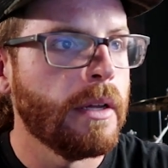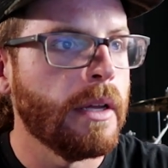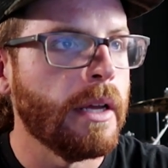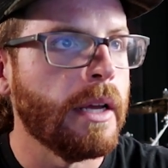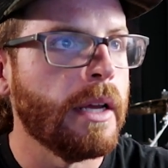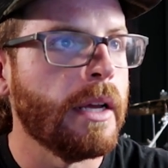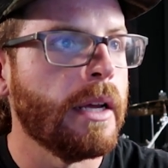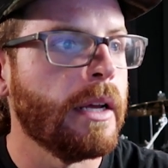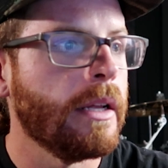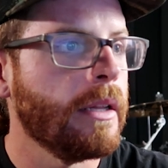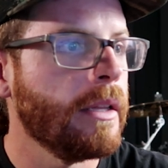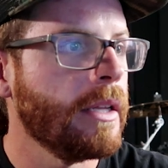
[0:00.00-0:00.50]

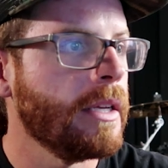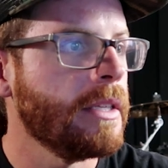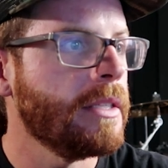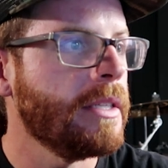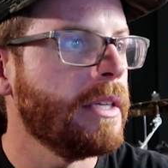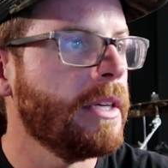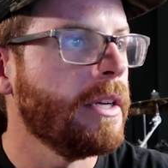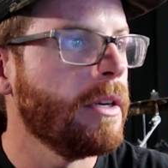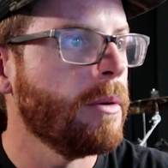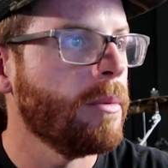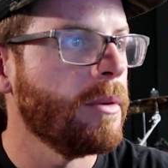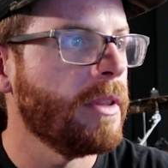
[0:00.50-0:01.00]
And let's
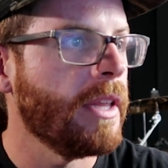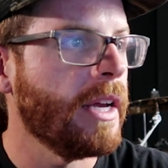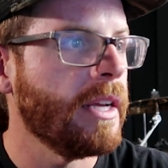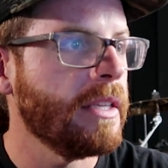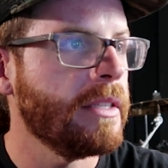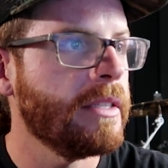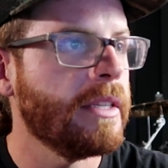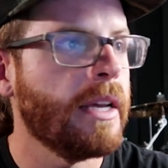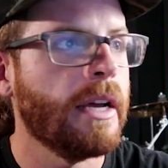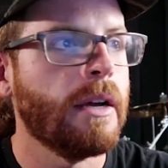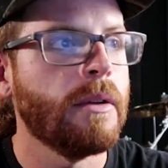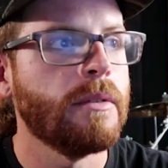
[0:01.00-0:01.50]
hear what that
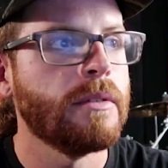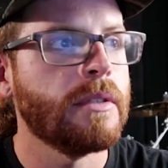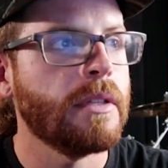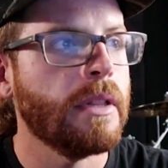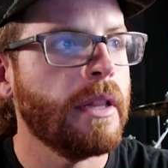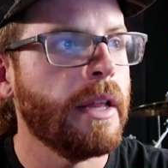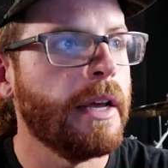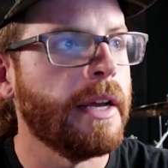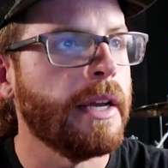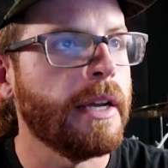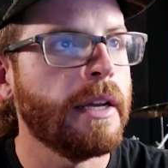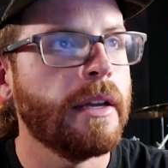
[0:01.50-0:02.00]
sounds
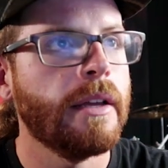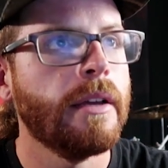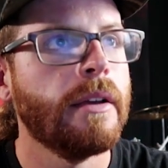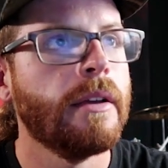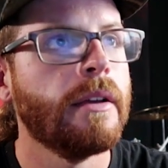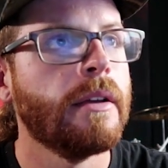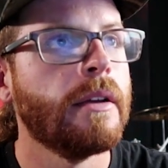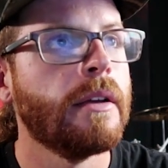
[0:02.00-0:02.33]
like